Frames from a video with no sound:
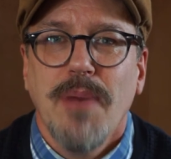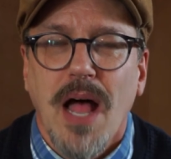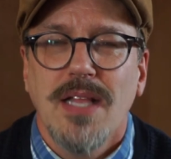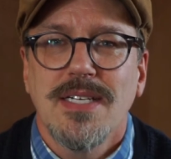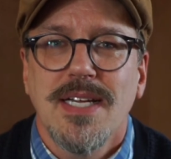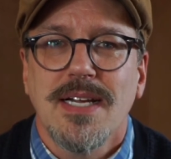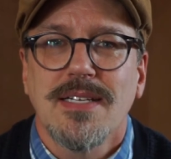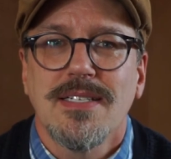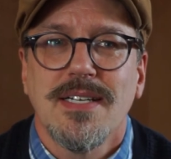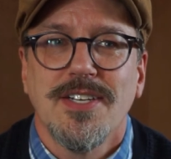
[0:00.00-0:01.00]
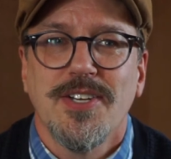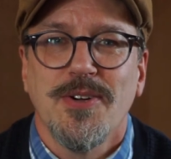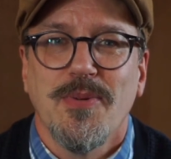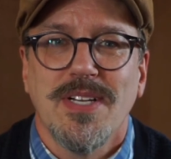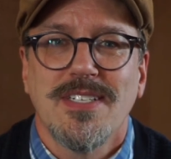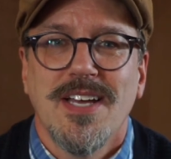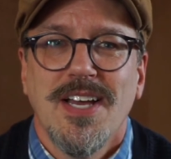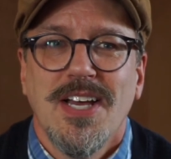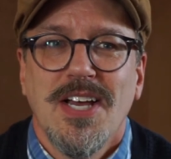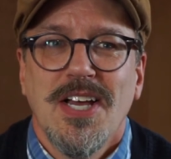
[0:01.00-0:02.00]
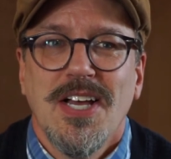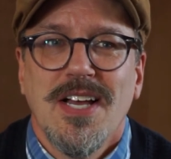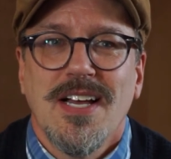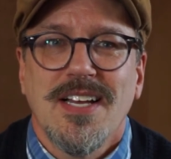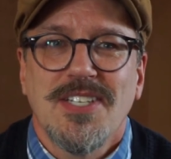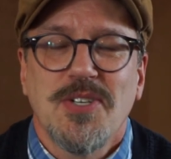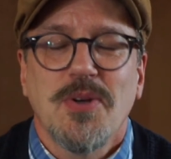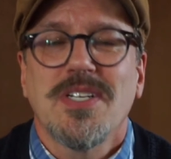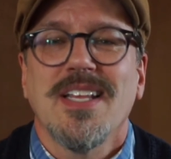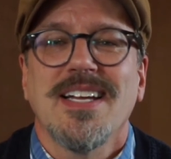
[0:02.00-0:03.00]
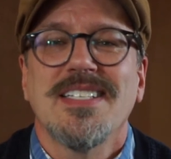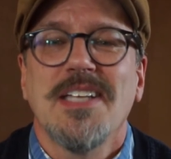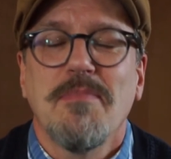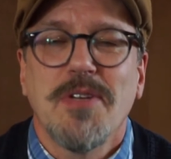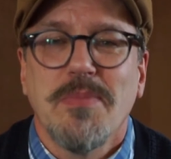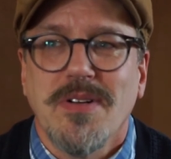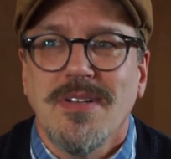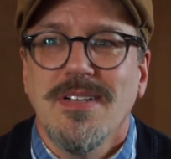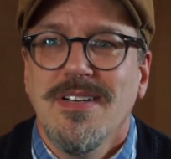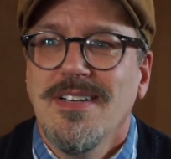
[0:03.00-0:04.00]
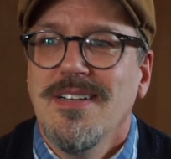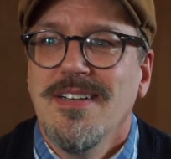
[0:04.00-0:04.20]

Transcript: politics, into what's socially acceptable